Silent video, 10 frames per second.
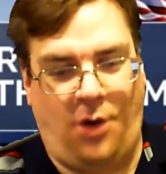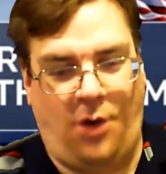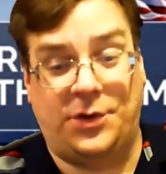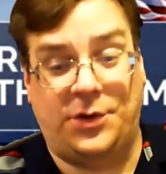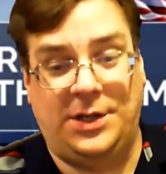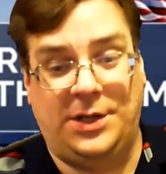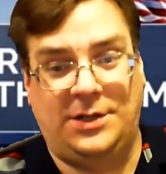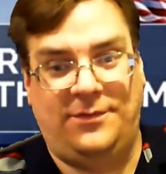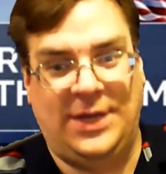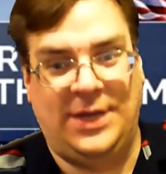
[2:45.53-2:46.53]

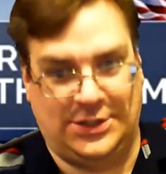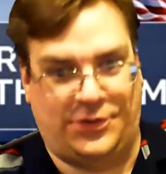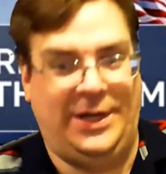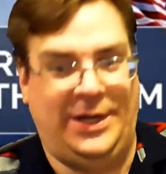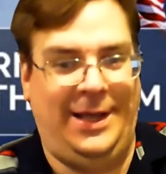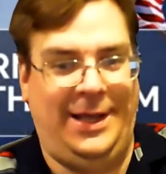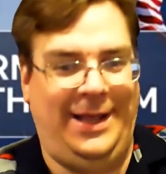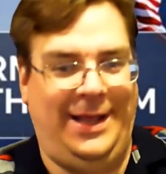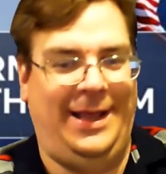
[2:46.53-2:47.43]
alternative history. It